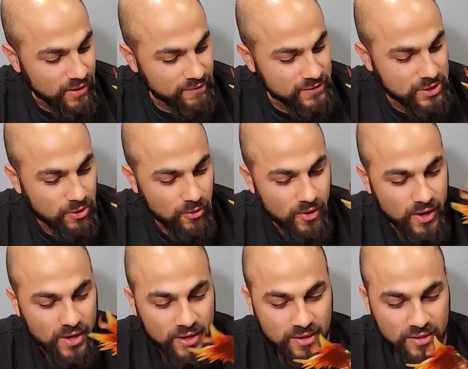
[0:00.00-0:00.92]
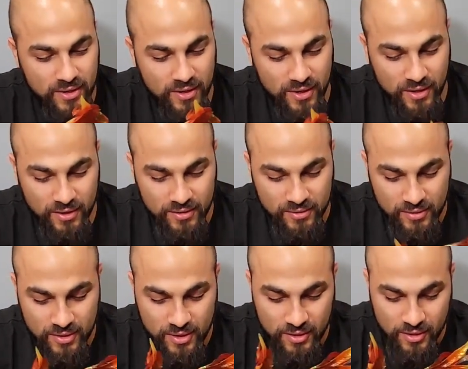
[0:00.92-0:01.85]
toy and
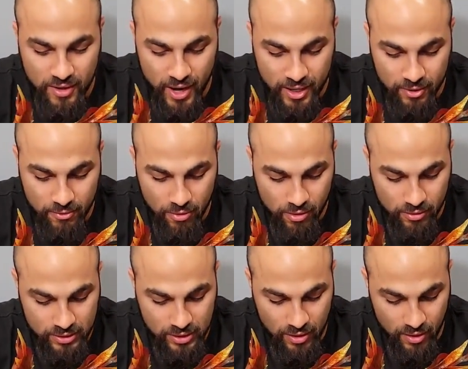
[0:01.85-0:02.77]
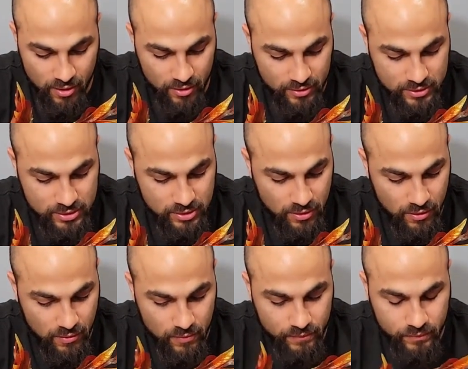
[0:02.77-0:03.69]
high quality art.
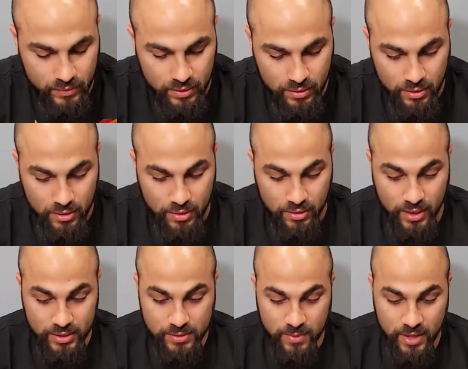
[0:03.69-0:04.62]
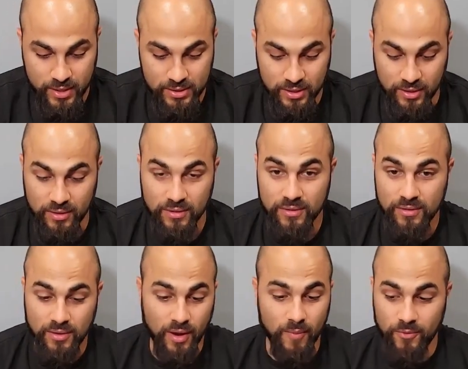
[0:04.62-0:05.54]
So that's amazing.
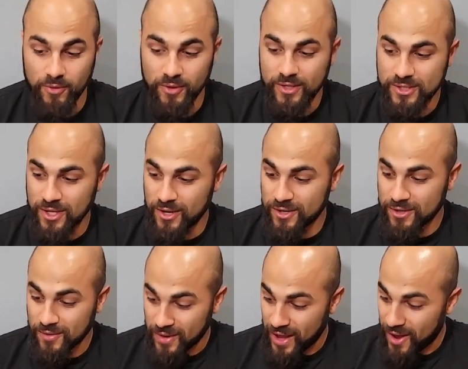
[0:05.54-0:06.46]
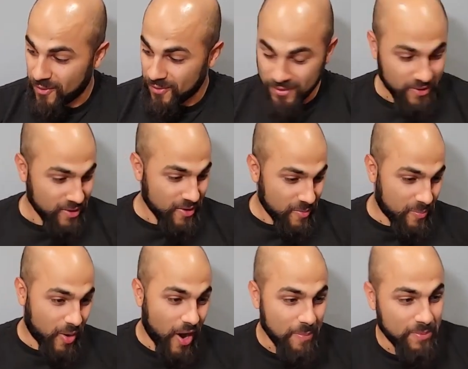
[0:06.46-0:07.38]
I'm really excited to now
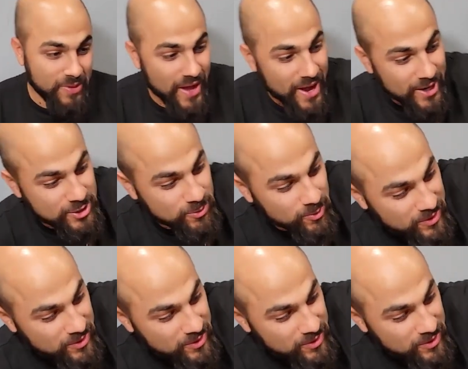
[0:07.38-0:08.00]
pop the actual